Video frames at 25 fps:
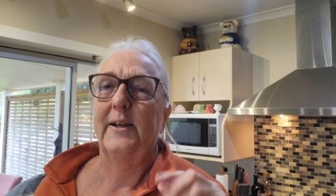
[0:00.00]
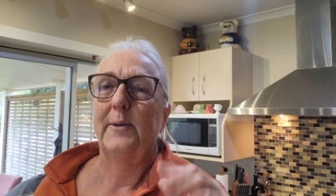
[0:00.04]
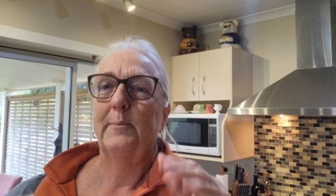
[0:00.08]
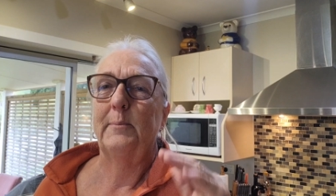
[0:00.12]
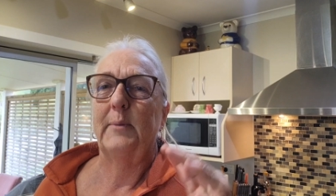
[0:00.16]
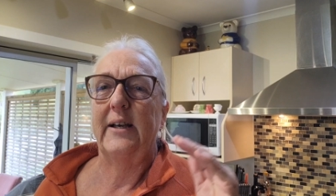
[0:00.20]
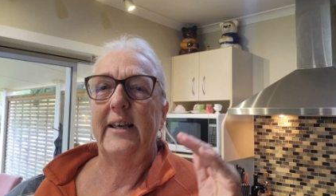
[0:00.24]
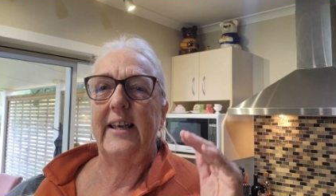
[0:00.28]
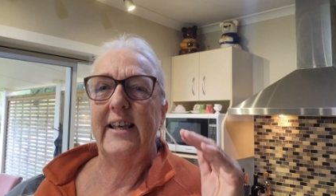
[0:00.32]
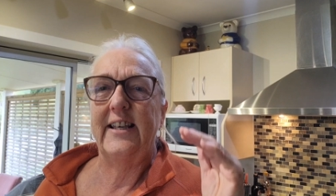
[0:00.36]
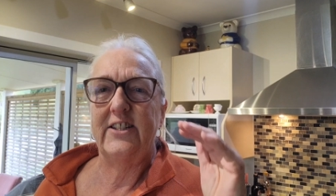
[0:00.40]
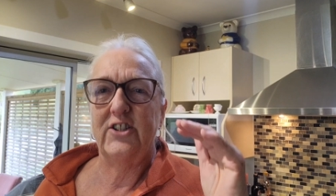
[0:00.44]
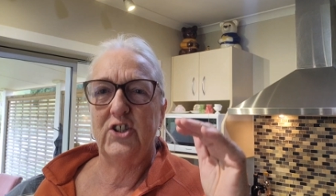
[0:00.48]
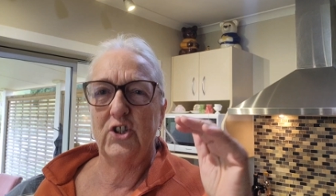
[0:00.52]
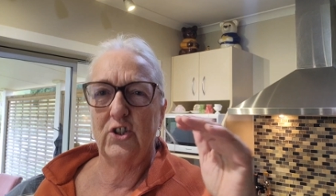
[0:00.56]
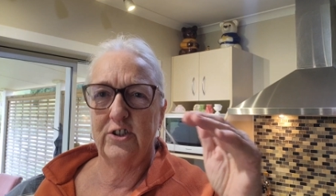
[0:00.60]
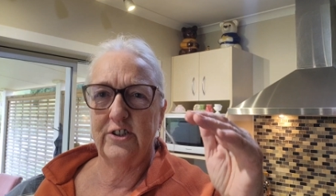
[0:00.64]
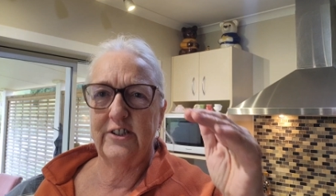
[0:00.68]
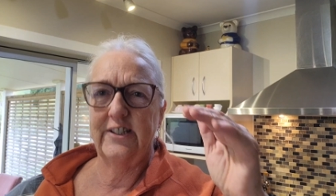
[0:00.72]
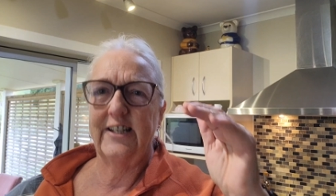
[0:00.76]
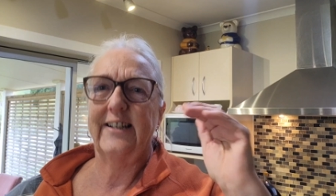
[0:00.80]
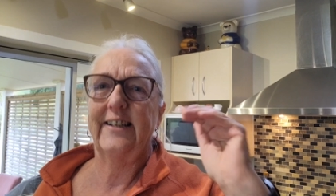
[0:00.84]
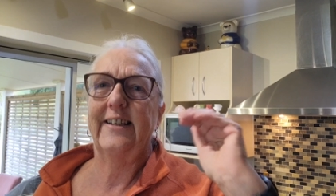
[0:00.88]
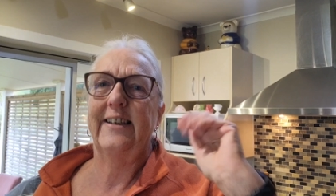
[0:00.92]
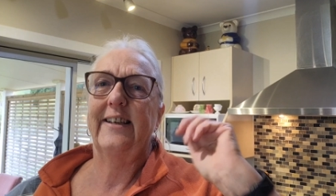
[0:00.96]
My
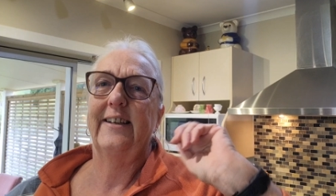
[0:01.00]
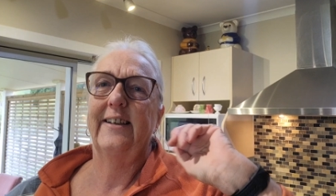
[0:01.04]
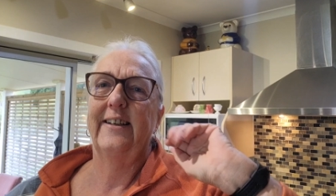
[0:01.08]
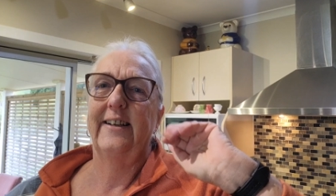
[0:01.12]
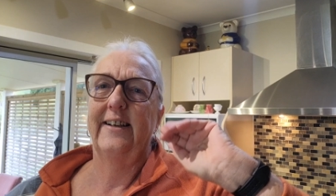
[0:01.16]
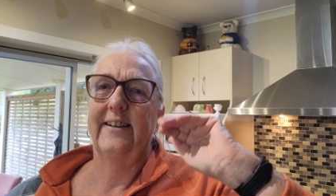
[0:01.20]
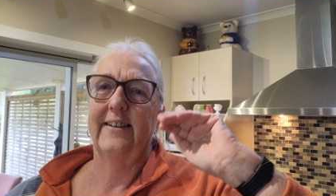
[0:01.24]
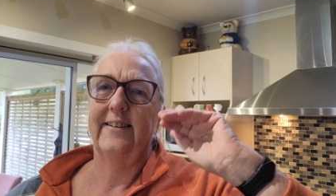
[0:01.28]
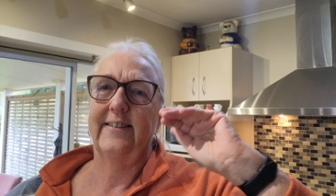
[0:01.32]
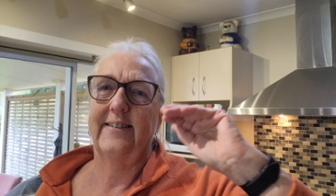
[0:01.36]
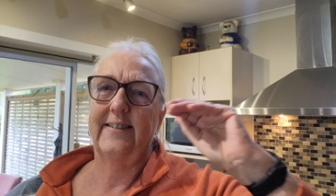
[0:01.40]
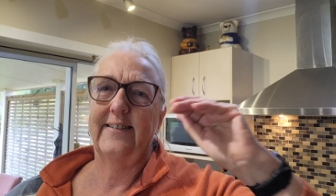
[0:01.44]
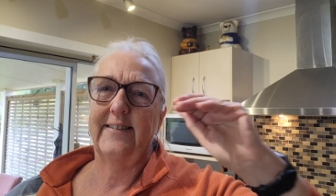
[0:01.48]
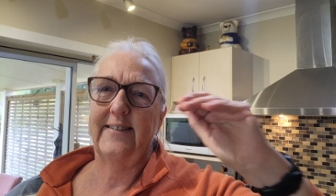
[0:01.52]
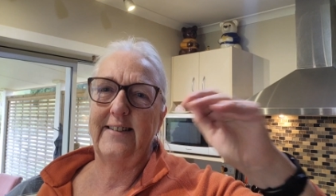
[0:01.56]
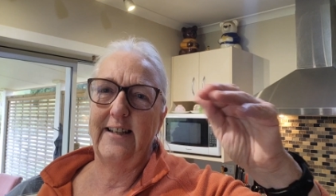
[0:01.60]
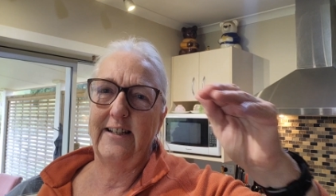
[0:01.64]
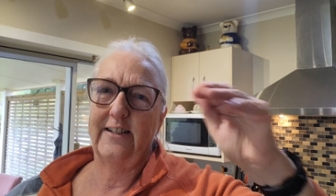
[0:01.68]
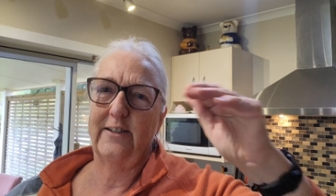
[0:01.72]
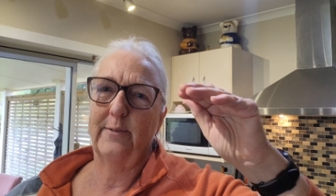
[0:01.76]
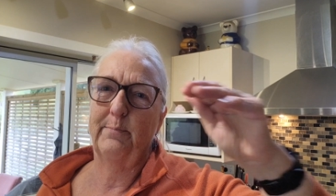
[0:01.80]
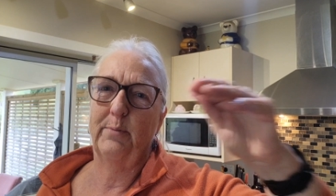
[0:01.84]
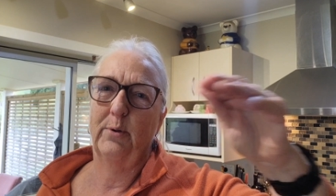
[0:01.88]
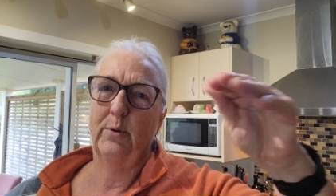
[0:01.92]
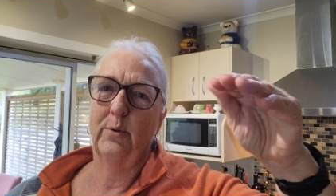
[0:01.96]
hedonic
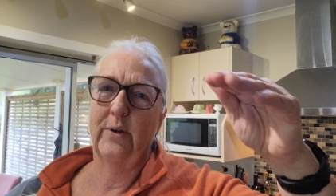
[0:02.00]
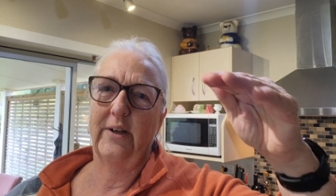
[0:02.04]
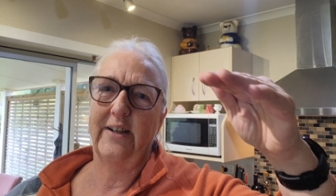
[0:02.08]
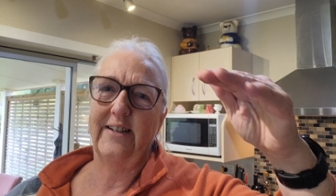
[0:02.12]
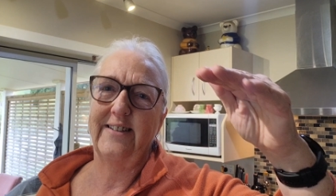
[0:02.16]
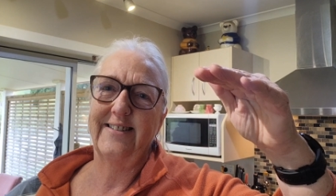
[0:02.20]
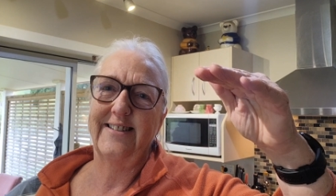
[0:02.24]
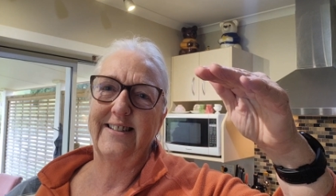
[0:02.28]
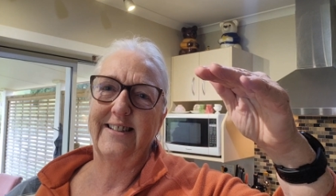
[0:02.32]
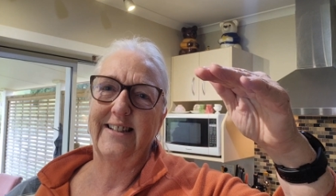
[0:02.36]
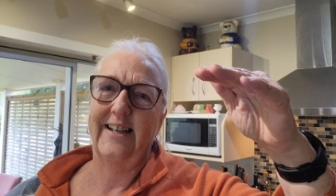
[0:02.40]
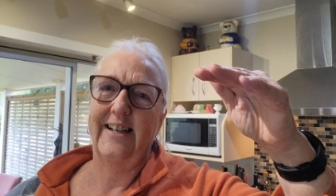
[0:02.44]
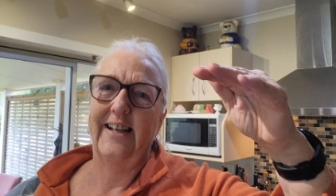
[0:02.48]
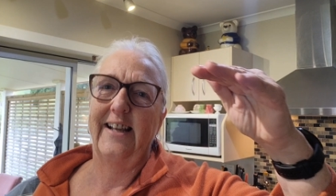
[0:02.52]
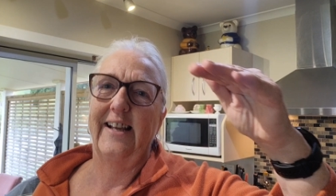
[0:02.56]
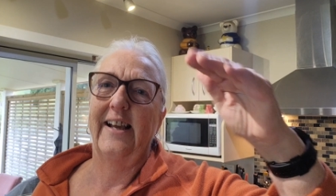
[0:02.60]
set point.